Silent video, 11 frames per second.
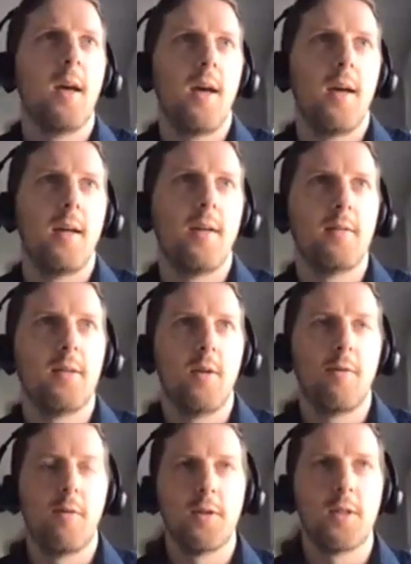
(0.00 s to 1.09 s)
And
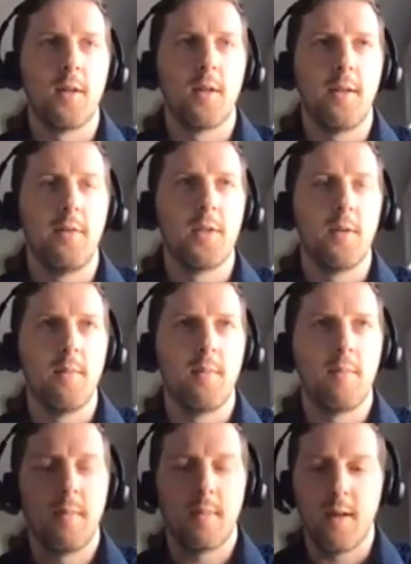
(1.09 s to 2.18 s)
so, first, I'll give you
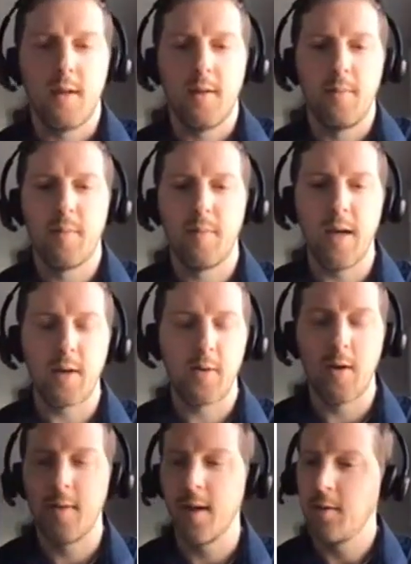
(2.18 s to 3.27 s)
some
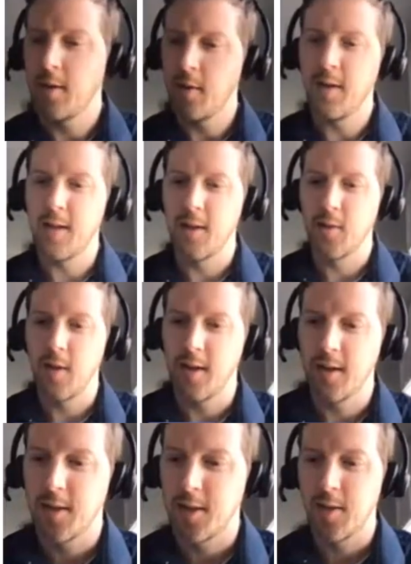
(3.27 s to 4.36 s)
background that you don't need on the Great
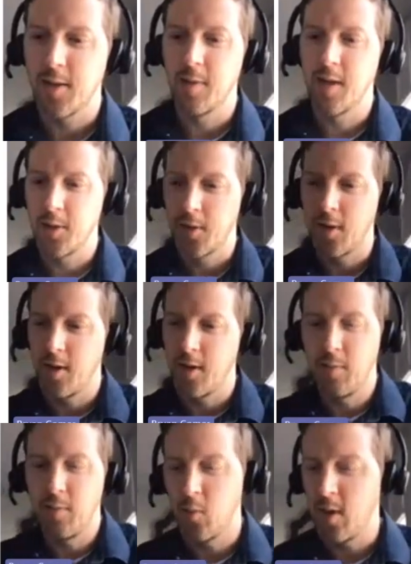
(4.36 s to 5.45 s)
Lakes system because you're all
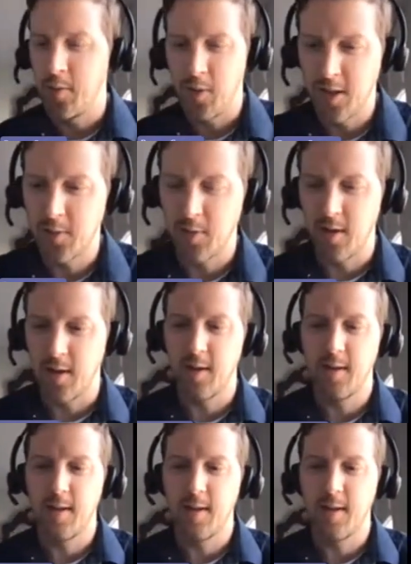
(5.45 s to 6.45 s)
way more expert in it